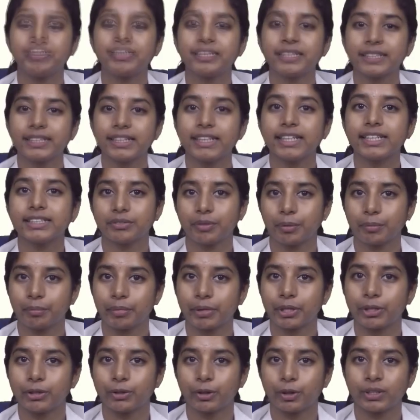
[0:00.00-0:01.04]
And in case of
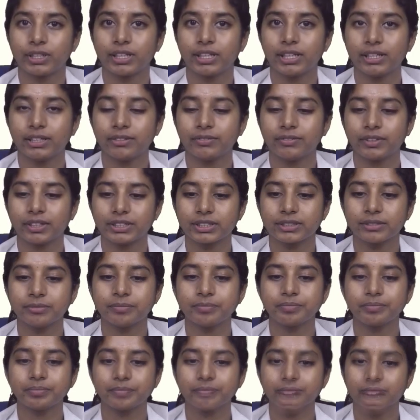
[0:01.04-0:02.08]
a periodontal
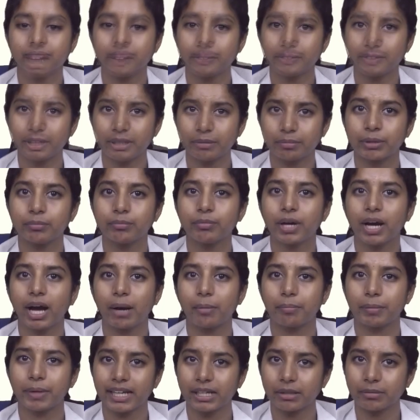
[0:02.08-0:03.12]
infection, there will be
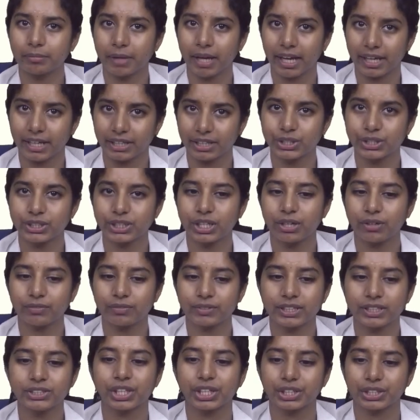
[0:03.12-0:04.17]
apical migration
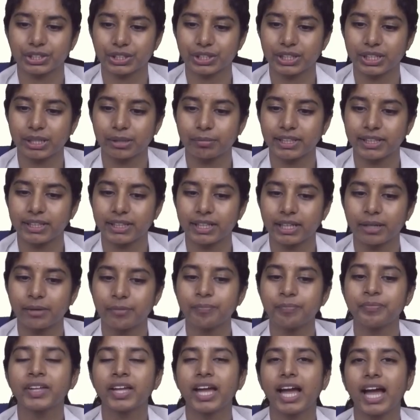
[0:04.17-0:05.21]
of the junctional
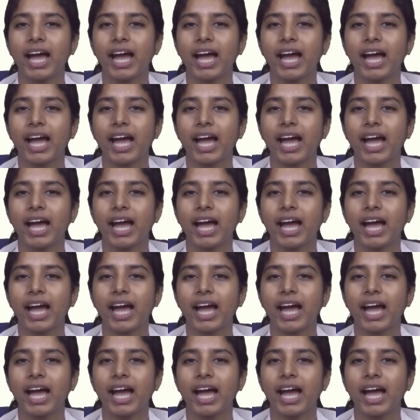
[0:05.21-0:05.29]
epithelium,